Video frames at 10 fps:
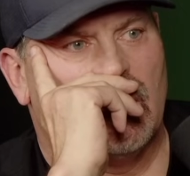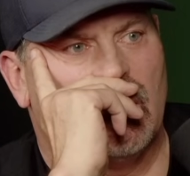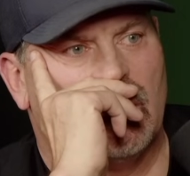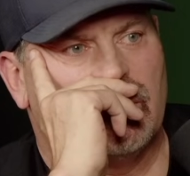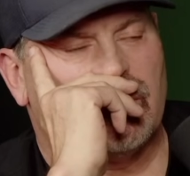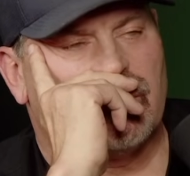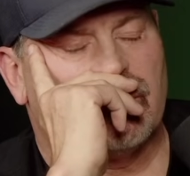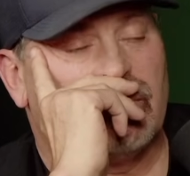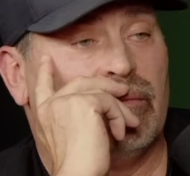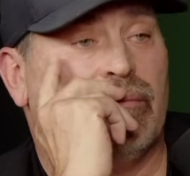I just
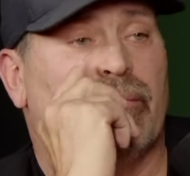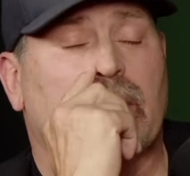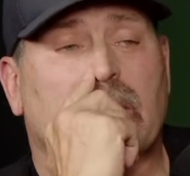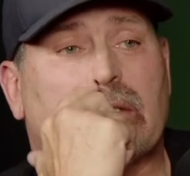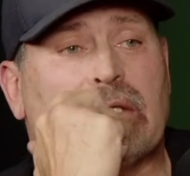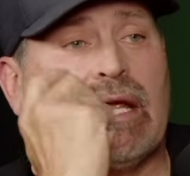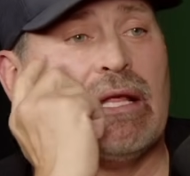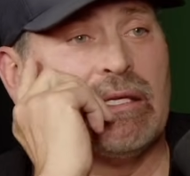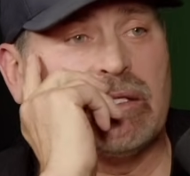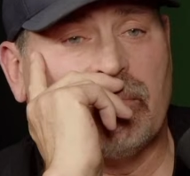basically say, hey,
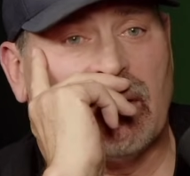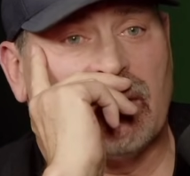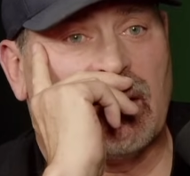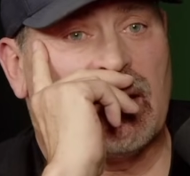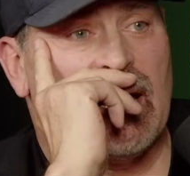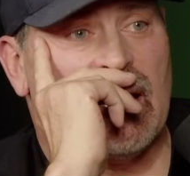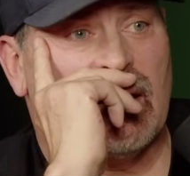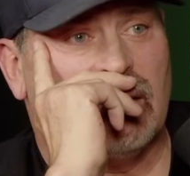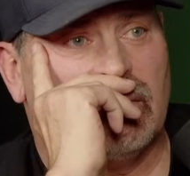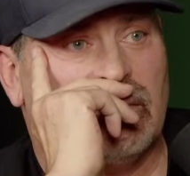listen, man, the
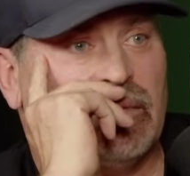guy,